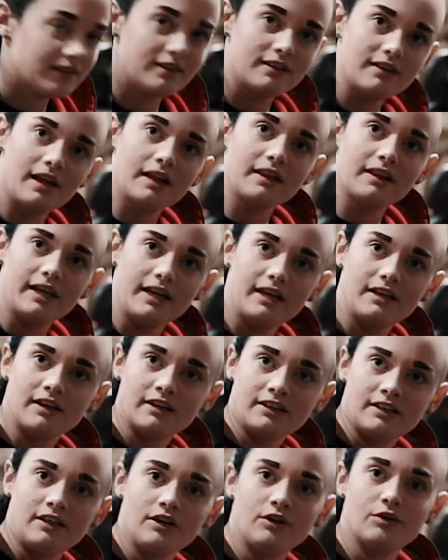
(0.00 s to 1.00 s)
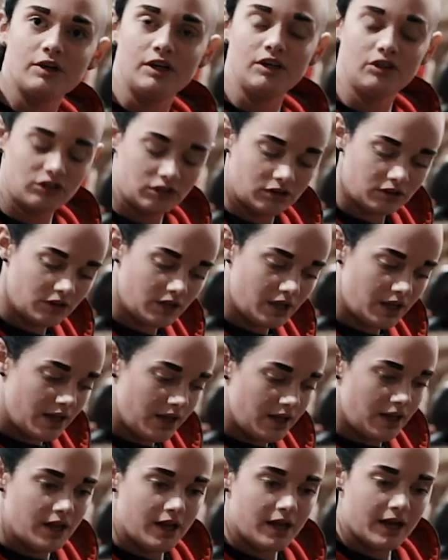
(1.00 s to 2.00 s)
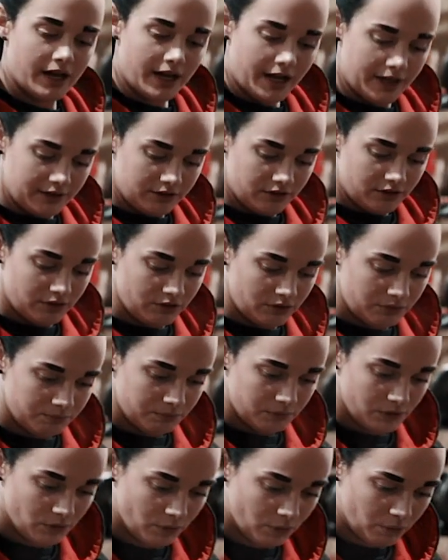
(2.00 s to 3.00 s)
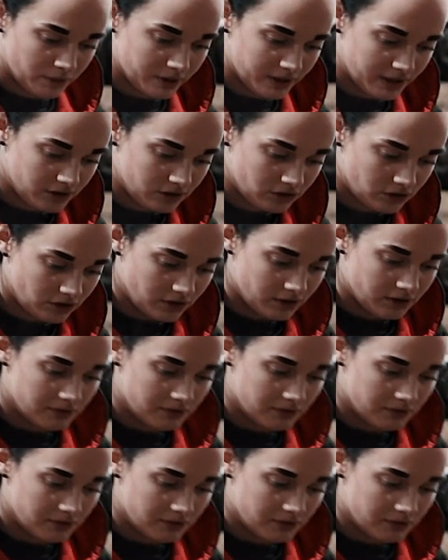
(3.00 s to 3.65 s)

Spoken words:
that leg 90 degrees, and you hold it,